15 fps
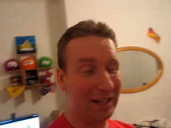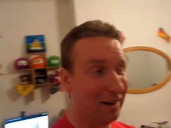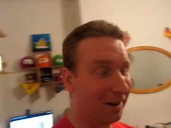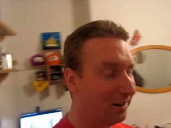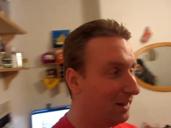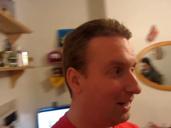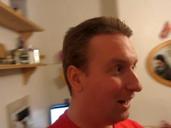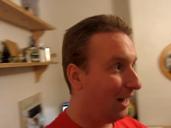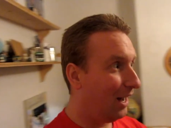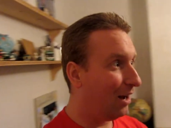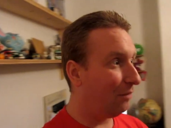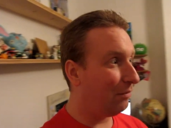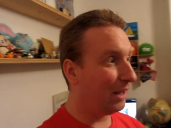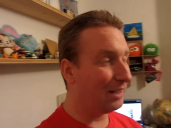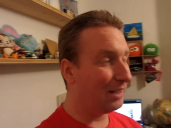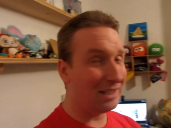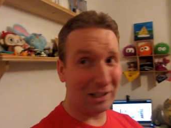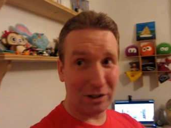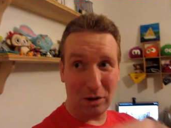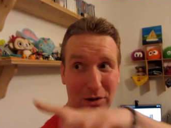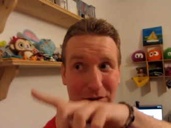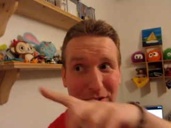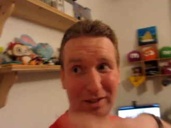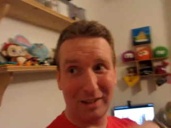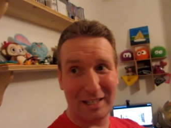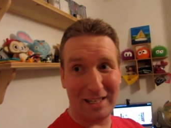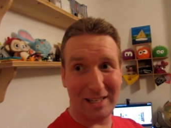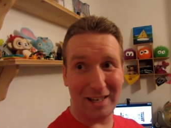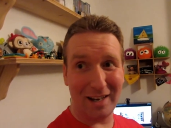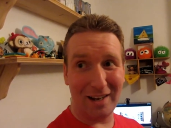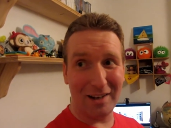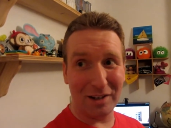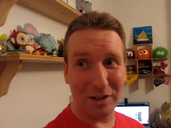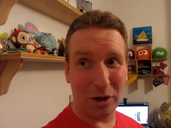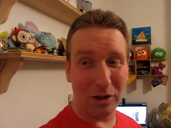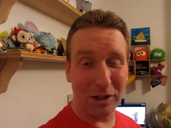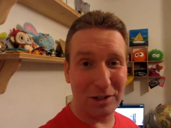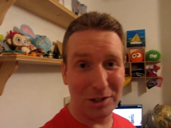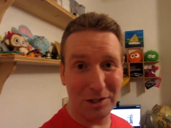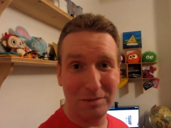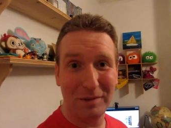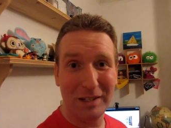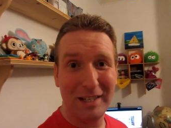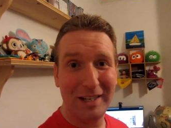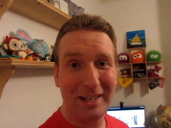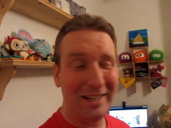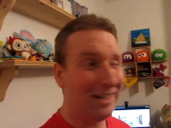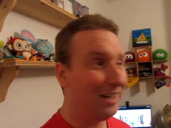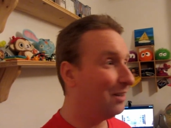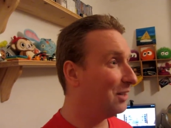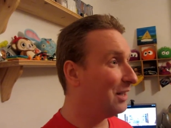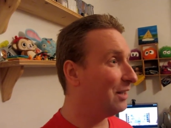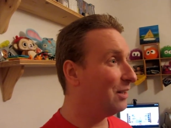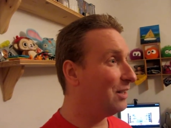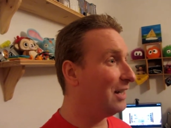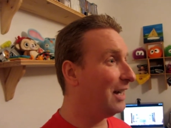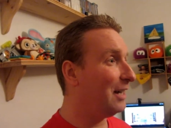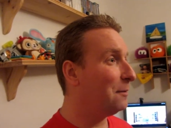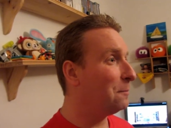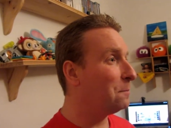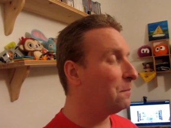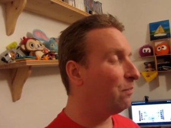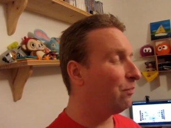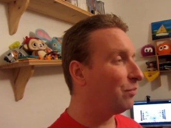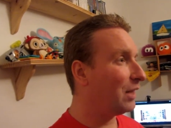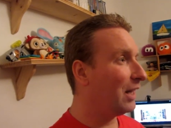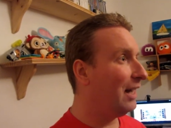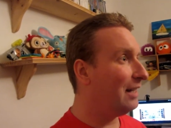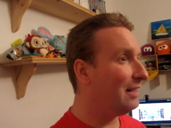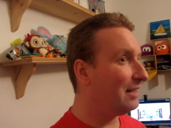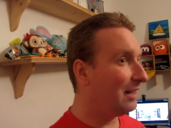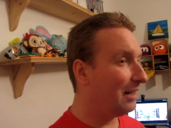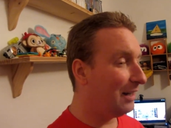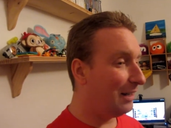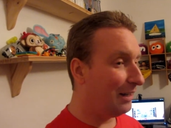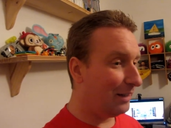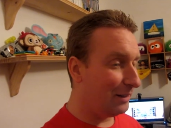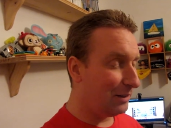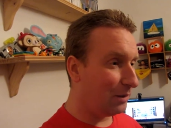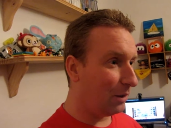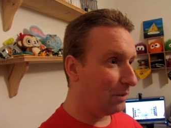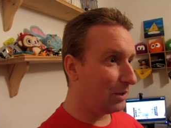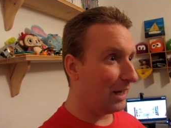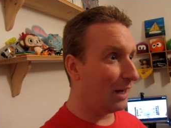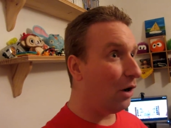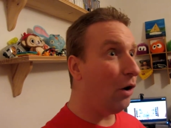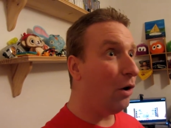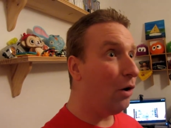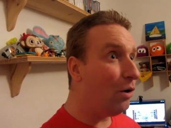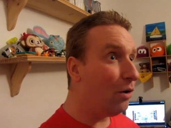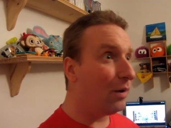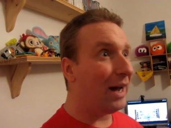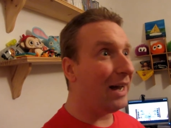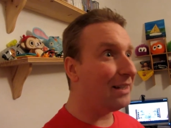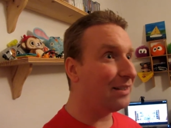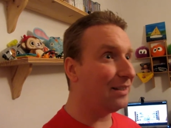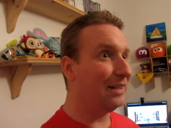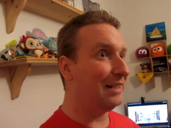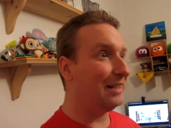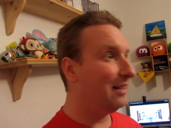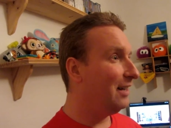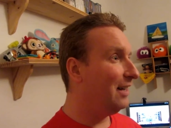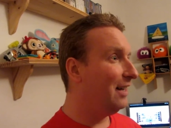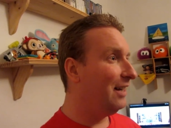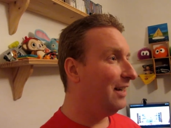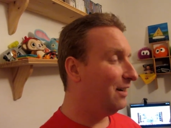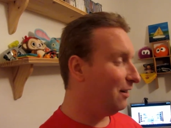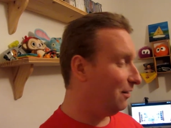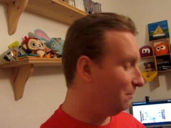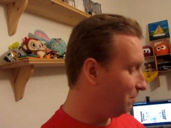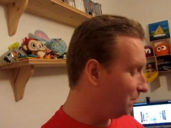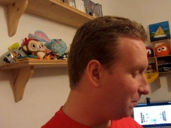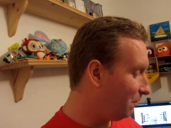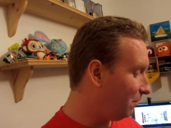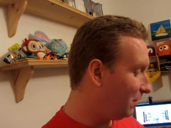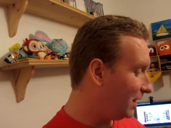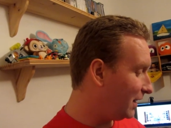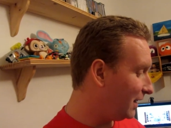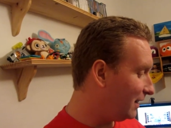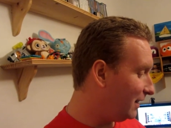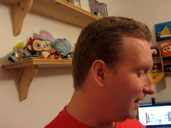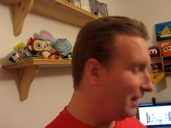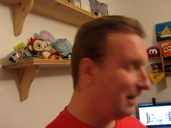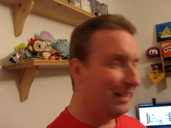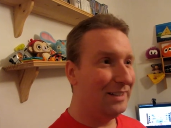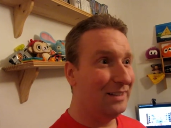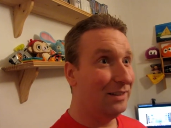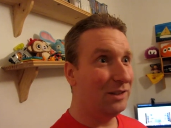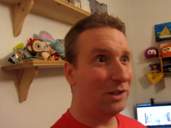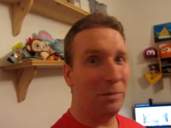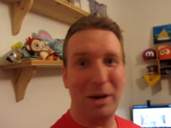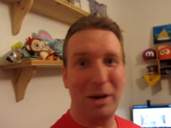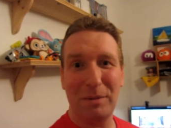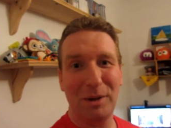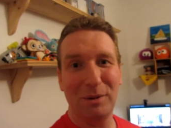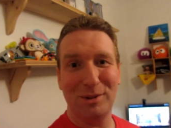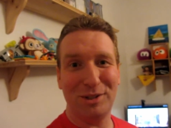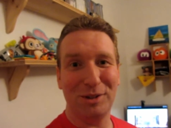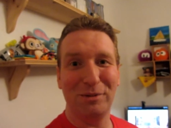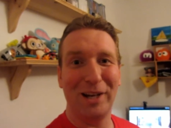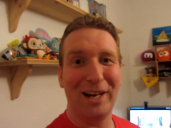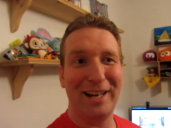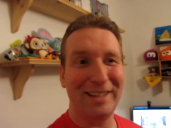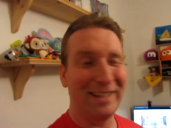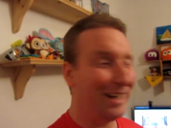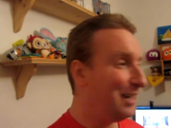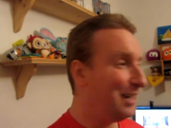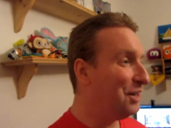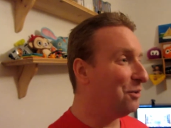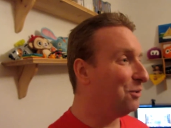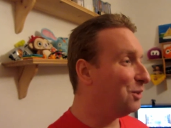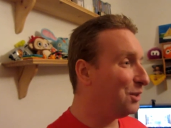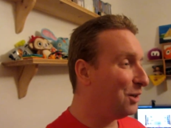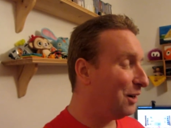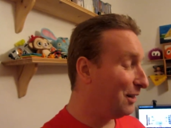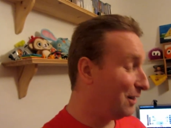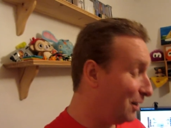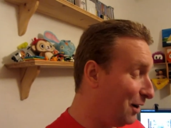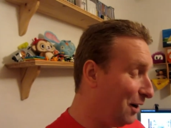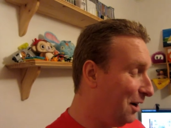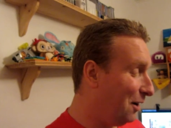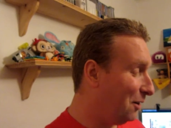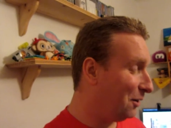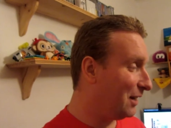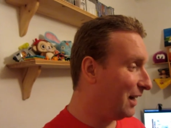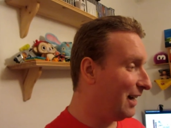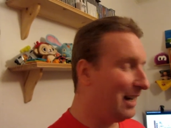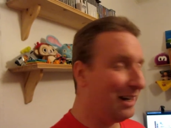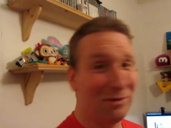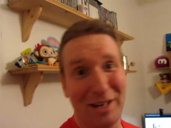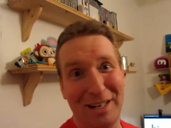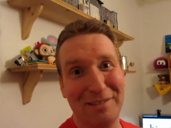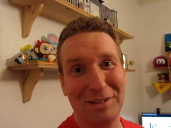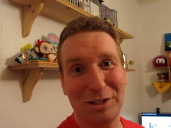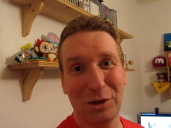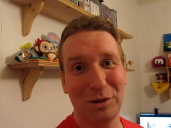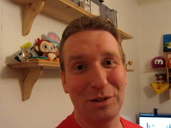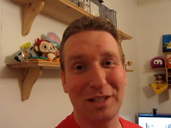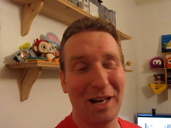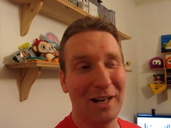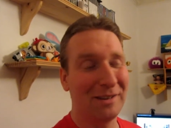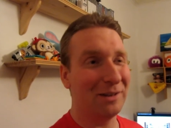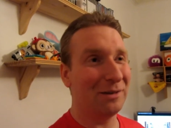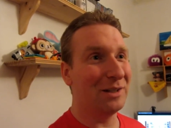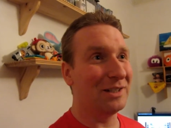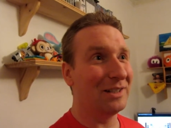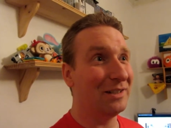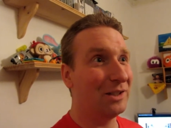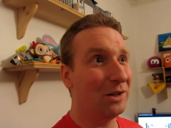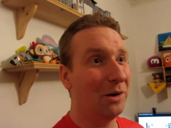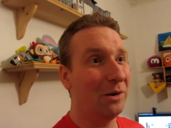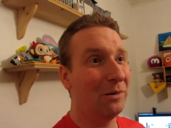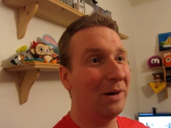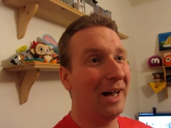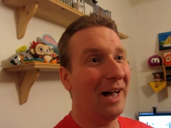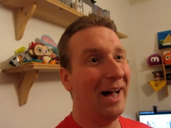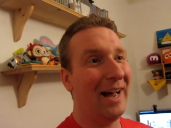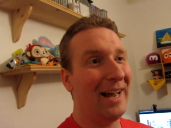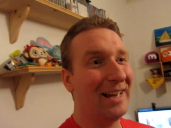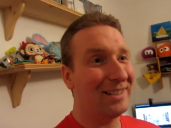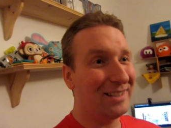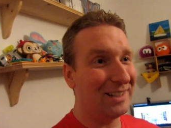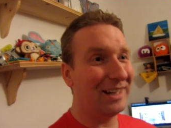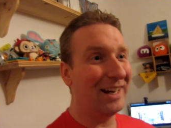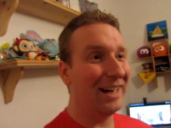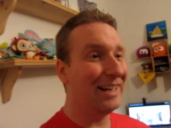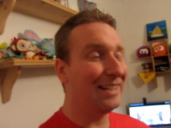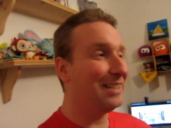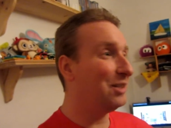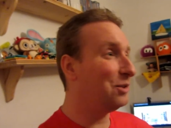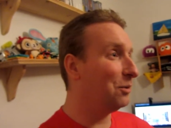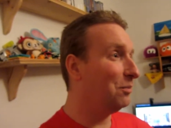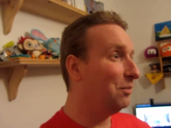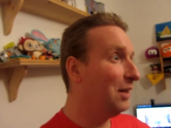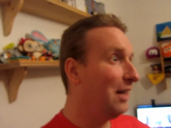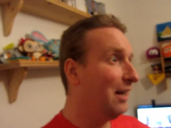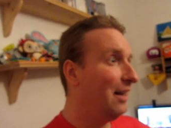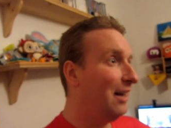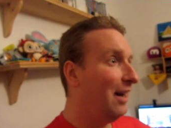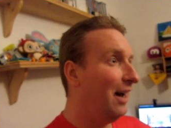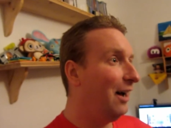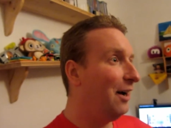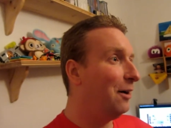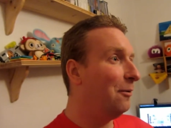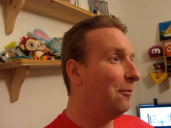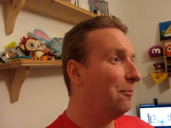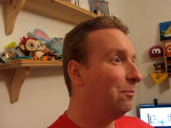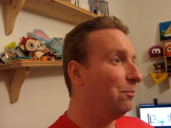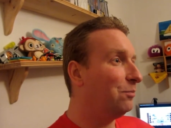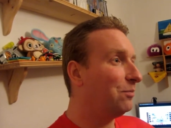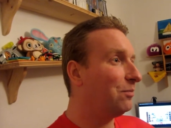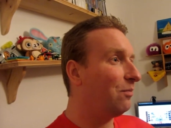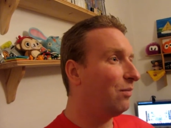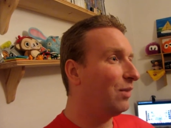here, uh, valeting cars on the uh, college, you know, the other day, and uh, so I was like, oh, excellent, you know. So maybe it was some guy that I knew. So I thought, oh, okay. Anyway, turns out there isn't. So I asked the guy. I said to him. Um,